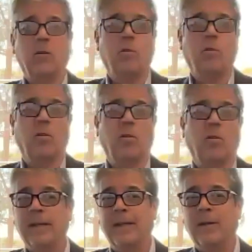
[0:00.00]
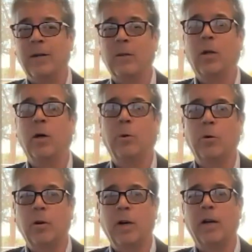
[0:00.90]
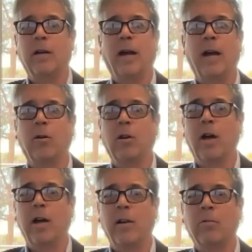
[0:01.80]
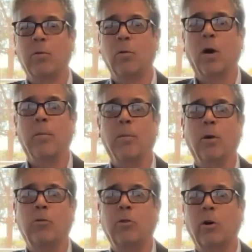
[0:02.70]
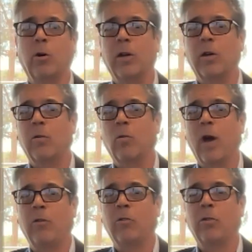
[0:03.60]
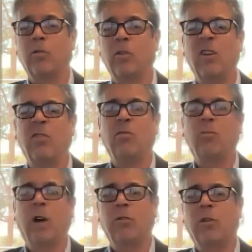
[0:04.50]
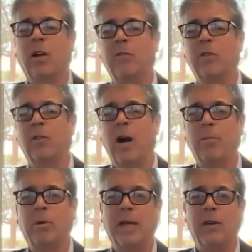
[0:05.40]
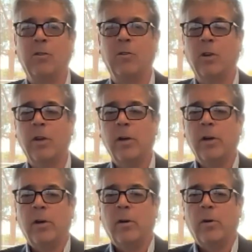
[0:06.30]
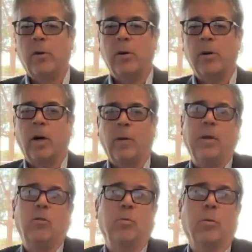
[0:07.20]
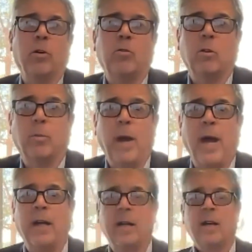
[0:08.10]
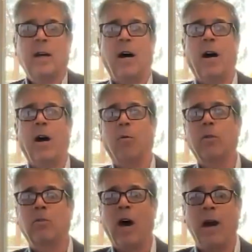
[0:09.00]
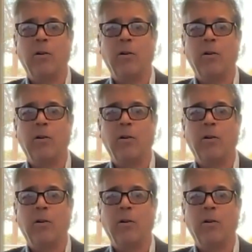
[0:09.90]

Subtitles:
helping a global airline through a merger and rationalizing their applications, or helping a super regional bank retire